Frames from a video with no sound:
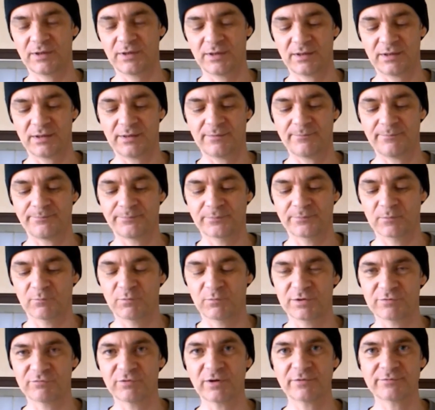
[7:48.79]
um,
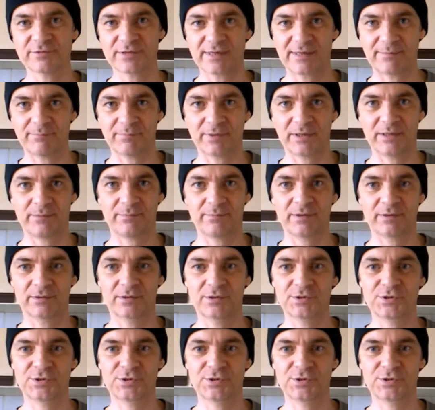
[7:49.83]
with a rough sandpaper